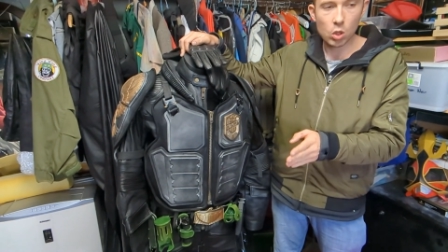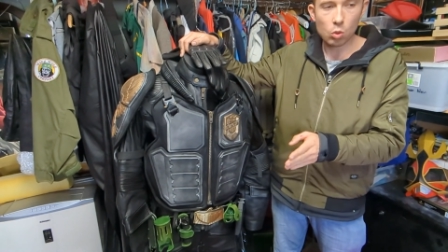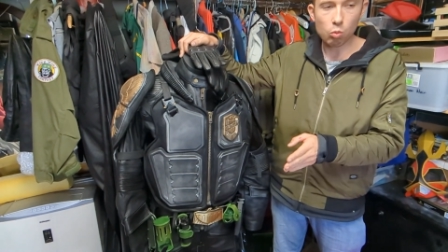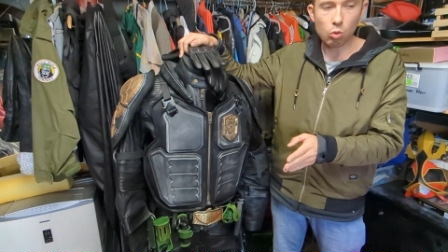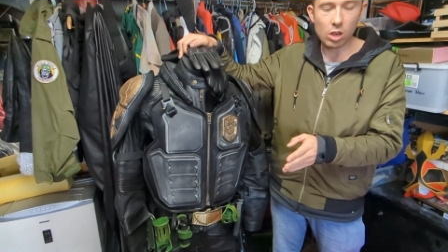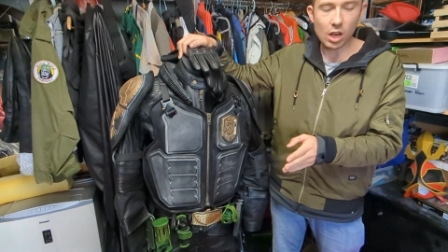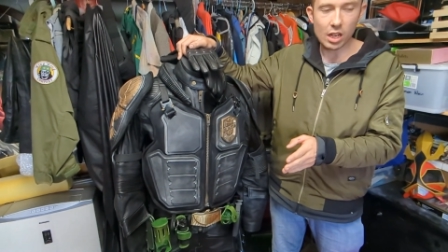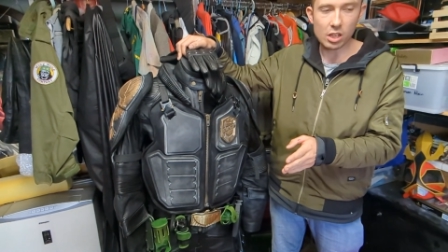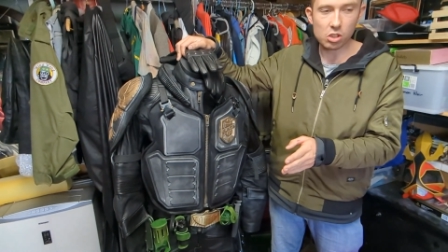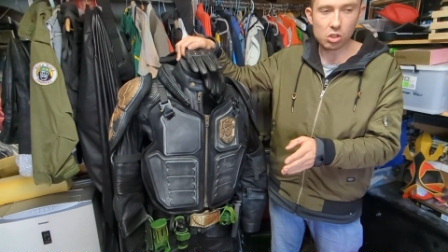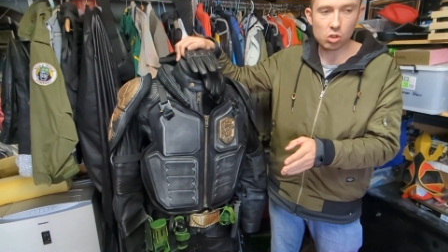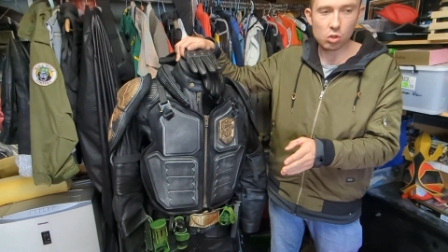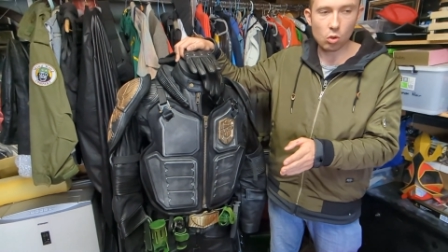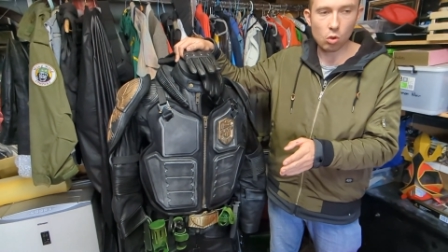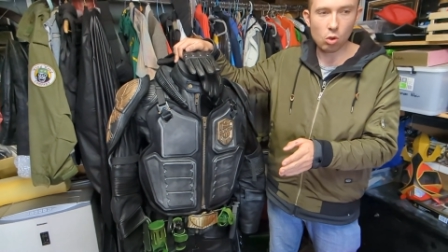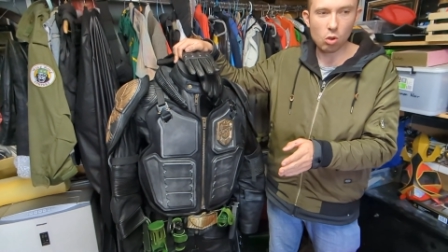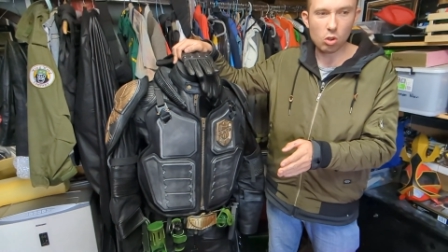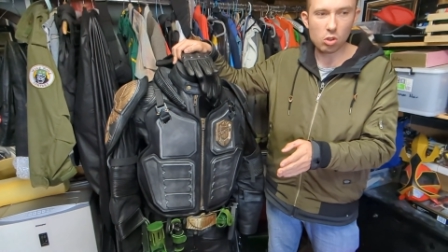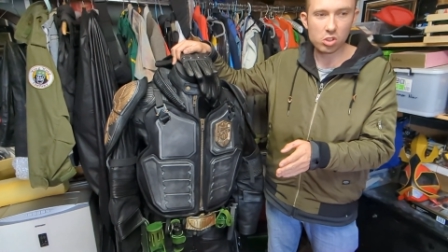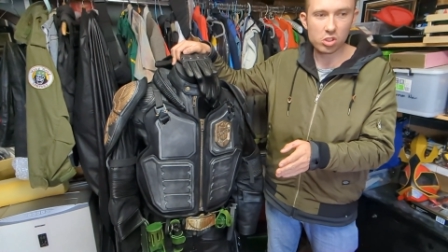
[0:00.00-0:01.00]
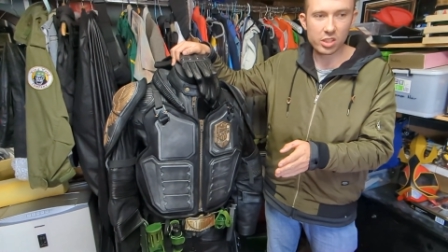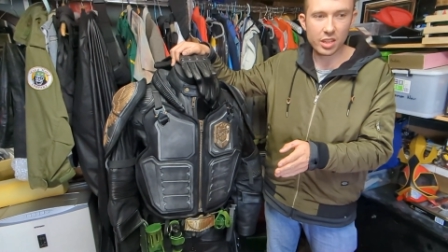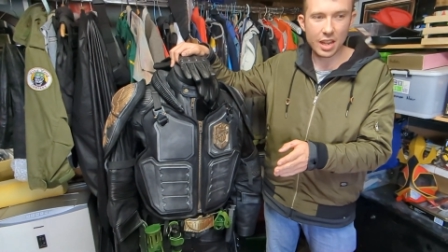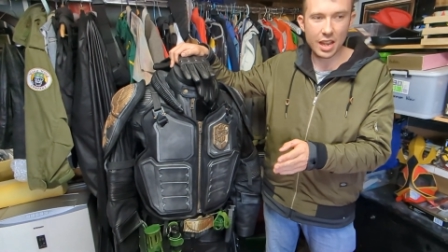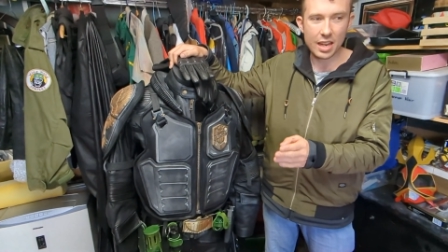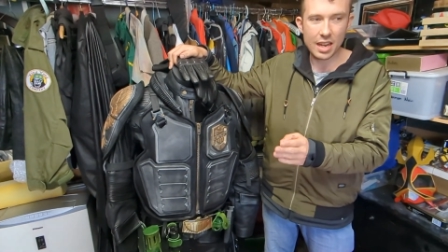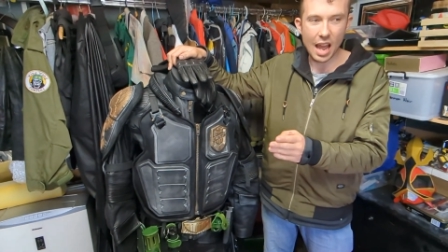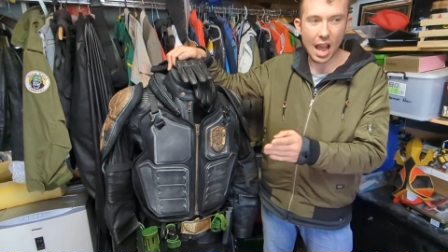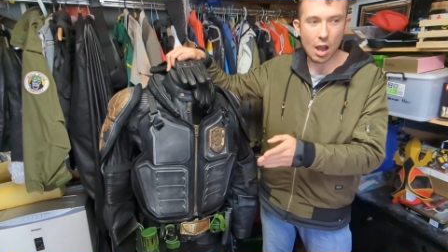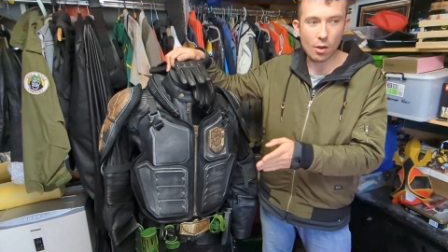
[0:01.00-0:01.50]
what I sourced,
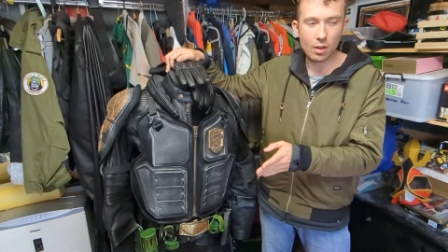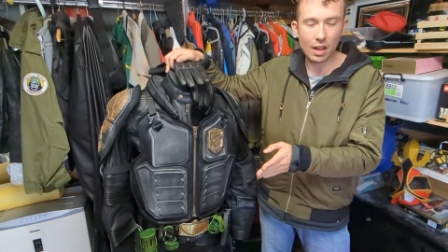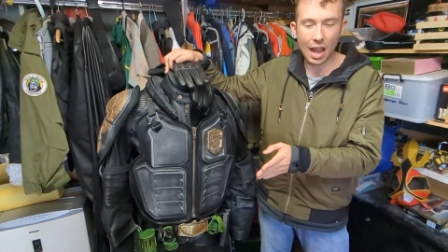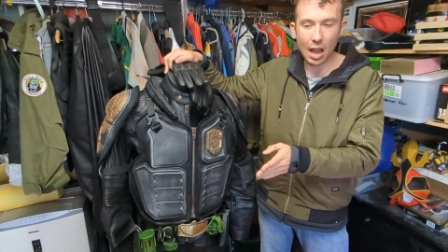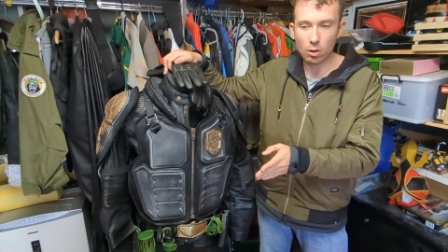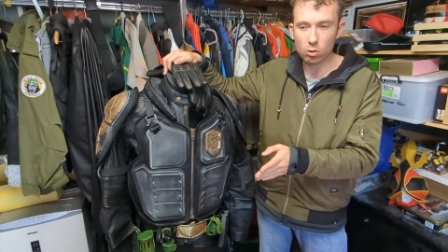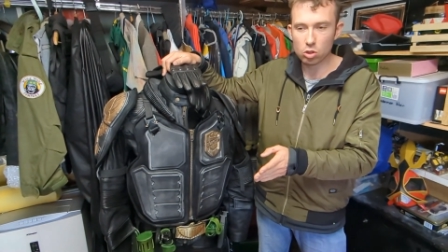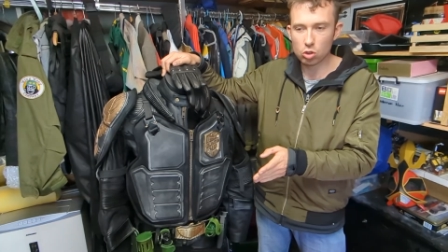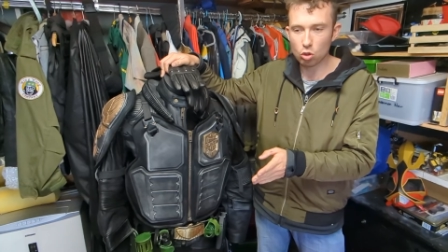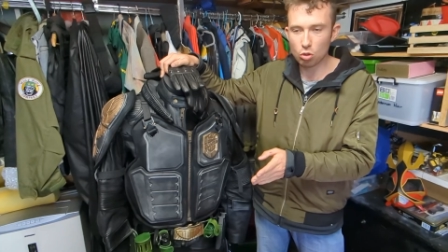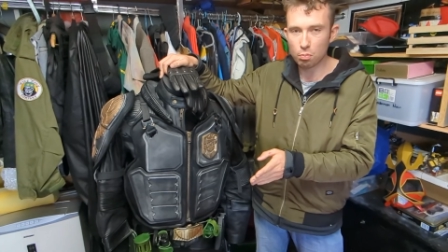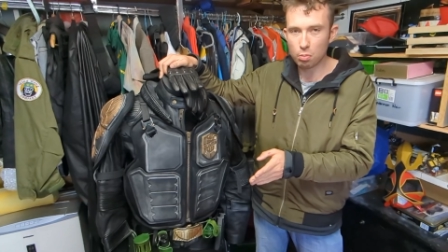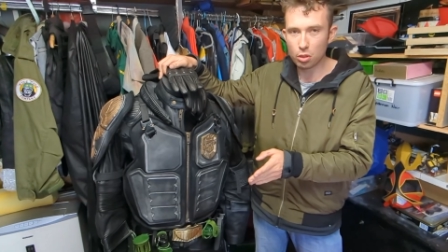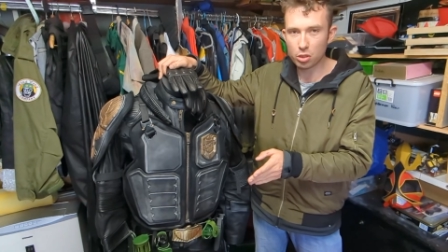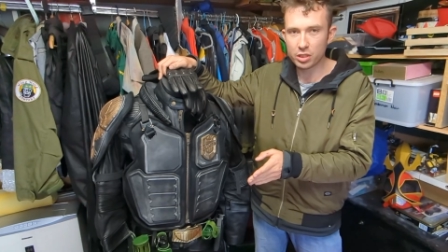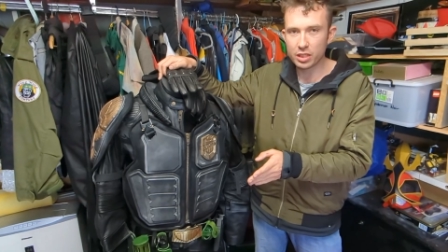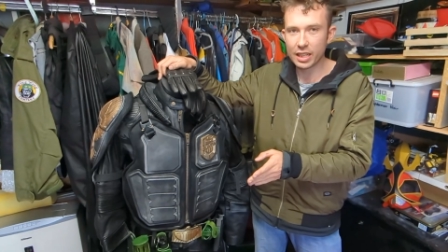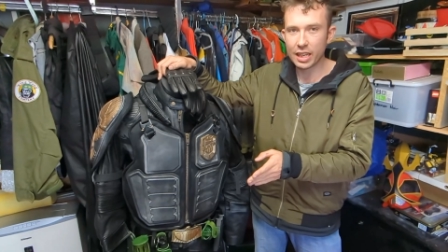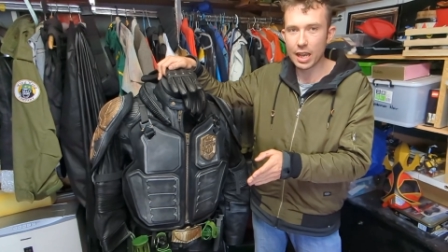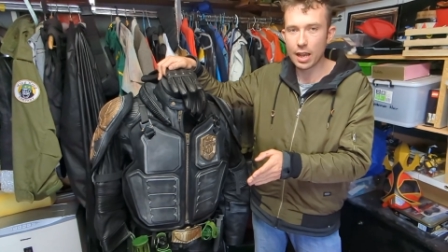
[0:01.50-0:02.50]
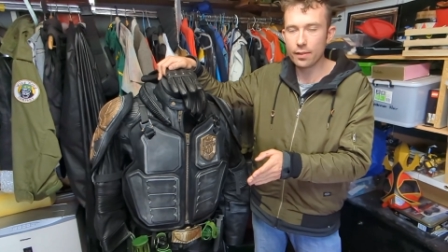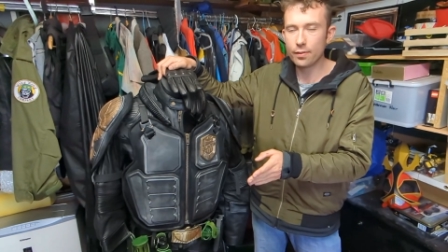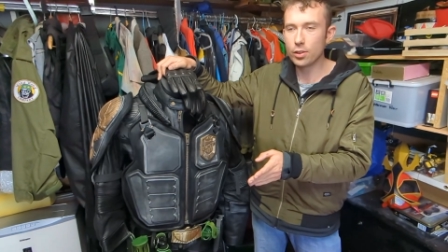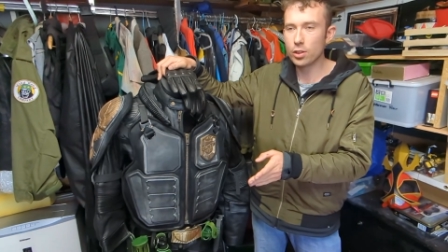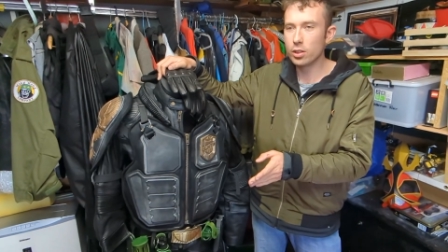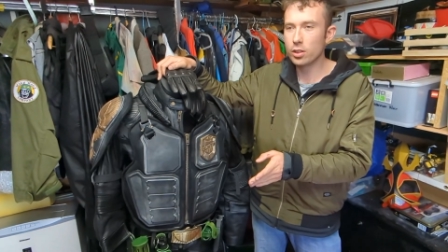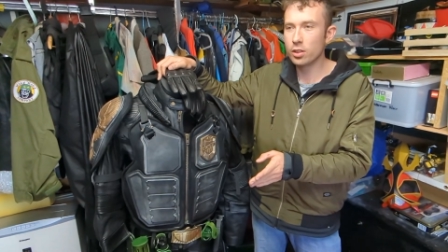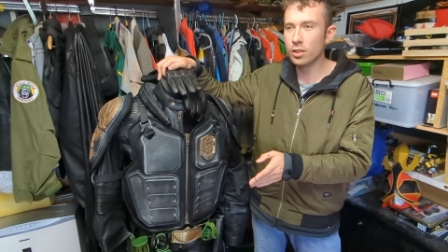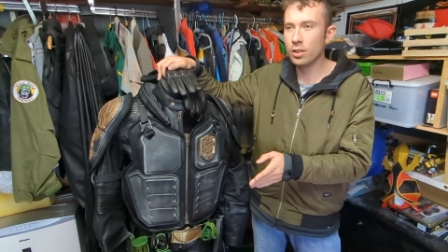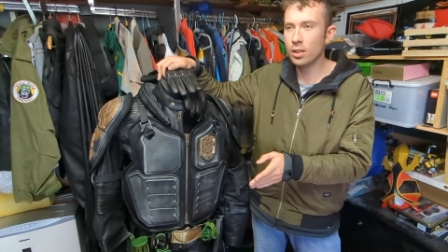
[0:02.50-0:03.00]
and how it's all put
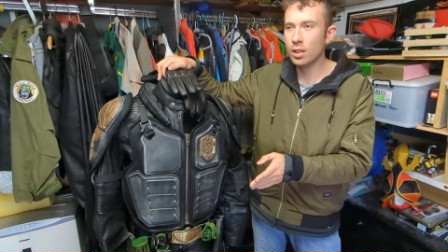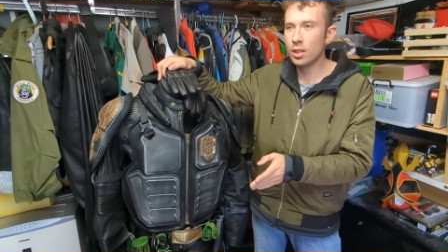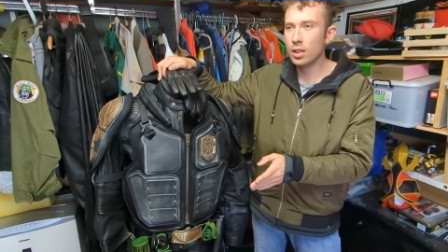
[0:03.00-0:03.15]
together.